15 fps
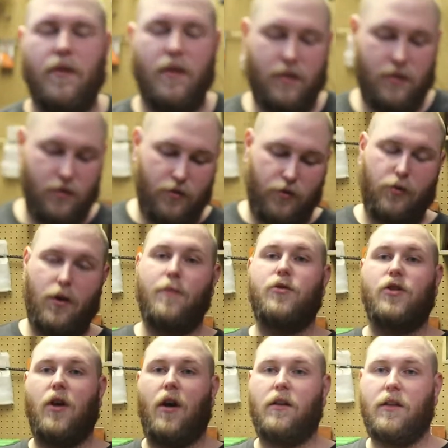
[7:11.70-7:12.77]
This is the
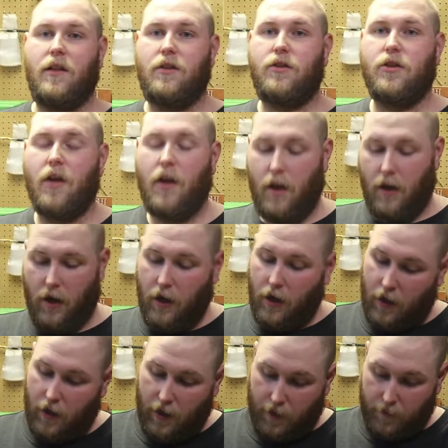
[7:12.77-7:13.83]
Dropshot leech.
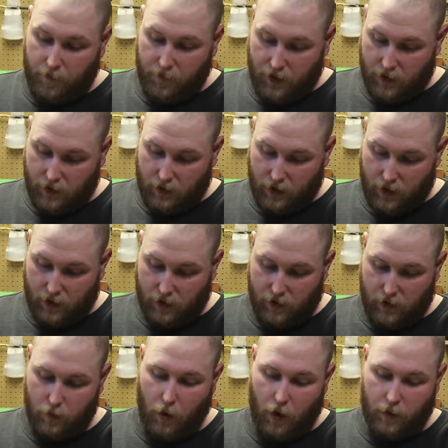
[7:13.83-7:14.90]
This is
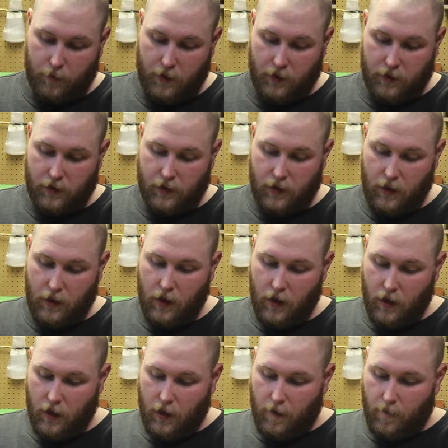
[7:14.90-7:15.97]
the watermelon seed
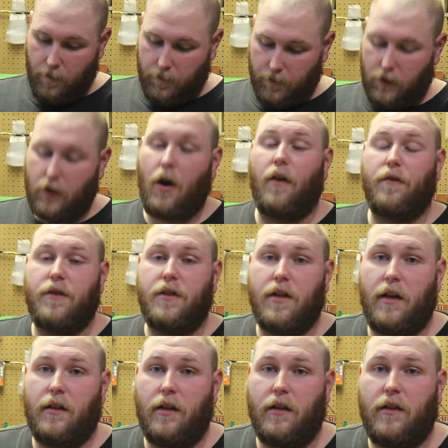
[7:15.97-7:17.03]
coffee
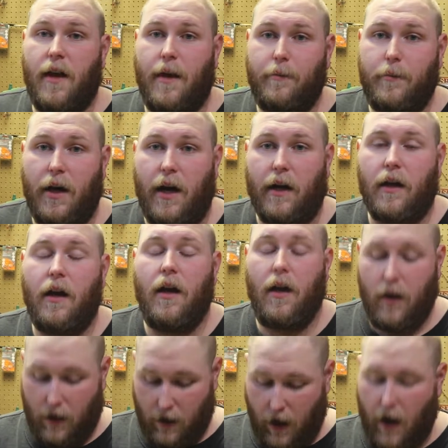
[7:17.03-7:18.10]
scented 10-pack.
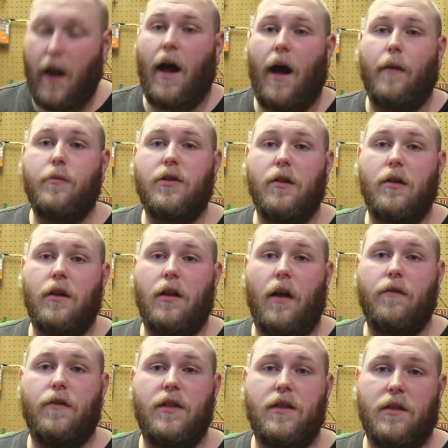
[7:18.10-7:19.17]
I absolutely
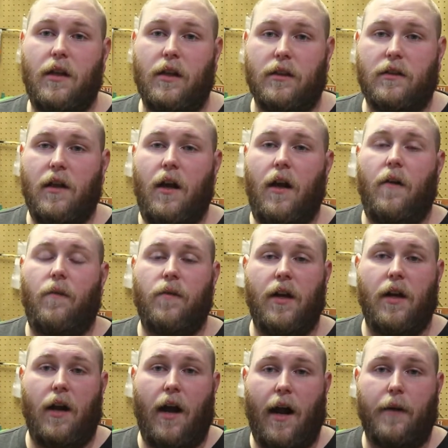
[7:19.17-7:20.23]
love these things.
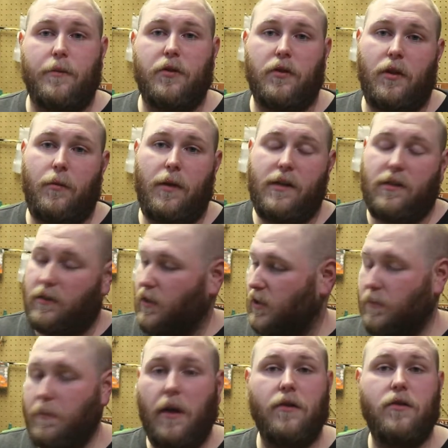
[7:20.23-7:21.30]
They're absolutely amazing. They
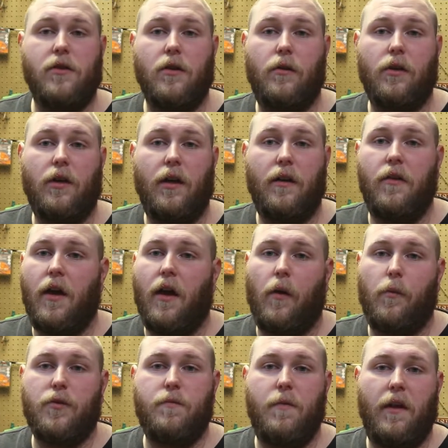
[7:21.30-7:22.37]
smell so good they
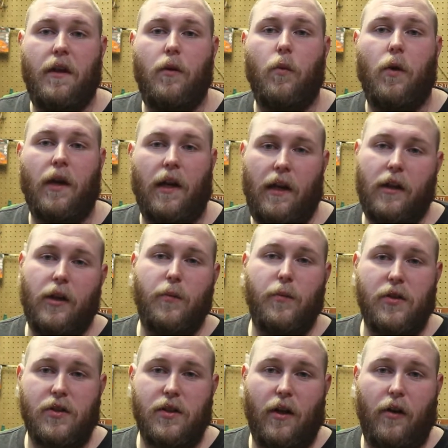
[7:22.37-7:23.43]
almost make you want to eat them
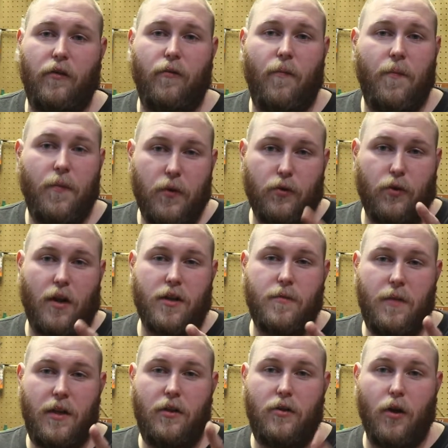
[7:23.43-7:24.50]
yourself. Trust
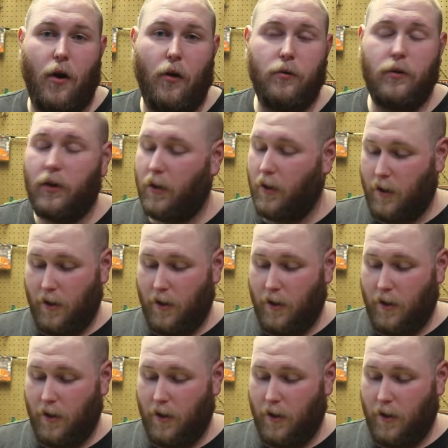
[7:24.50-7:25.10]
me, don't.